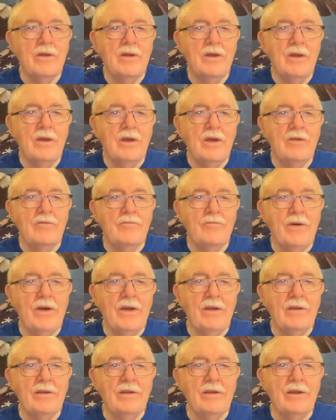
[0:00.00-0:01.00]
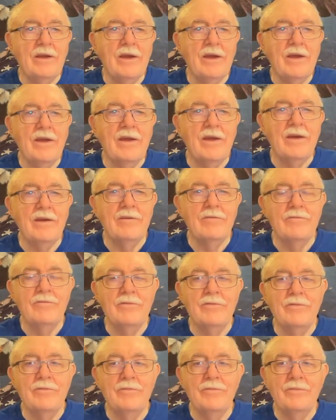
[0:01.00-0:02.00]
And finally, I have
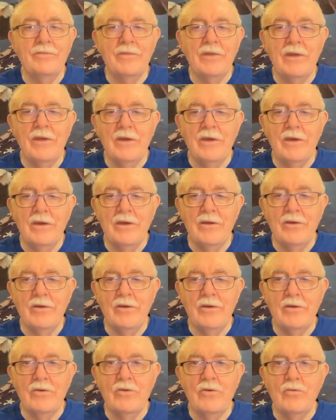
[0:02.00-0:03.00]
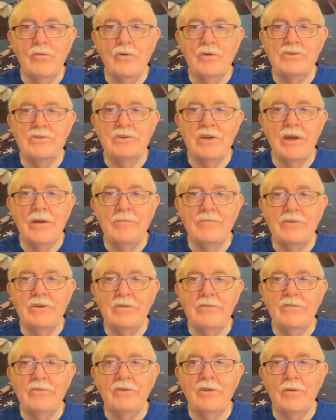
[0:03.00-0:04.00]
an article which I'm
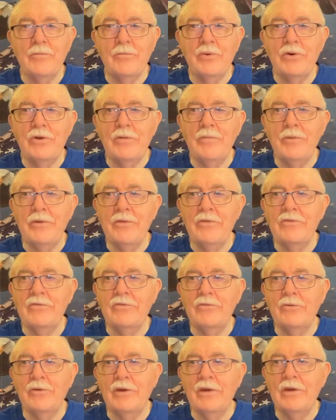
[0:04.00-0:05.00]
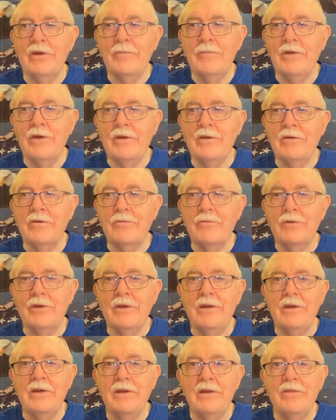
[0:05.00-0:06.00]
just going to put up on the screen. I'm not going to read
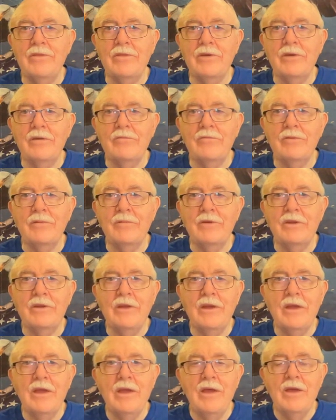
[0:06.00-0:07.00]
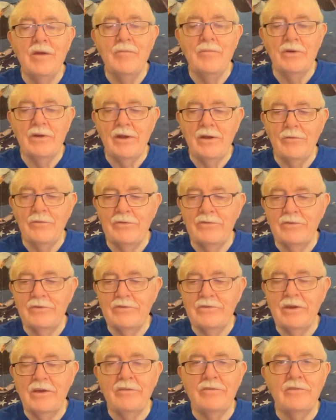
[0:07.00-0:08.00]
anything from it, but I would
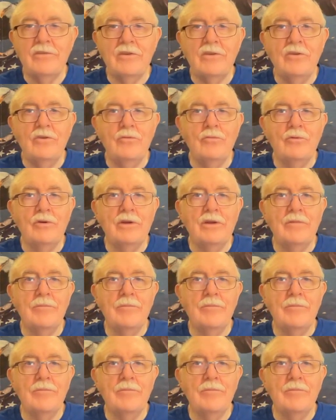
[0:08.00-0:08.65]
suggest that you read it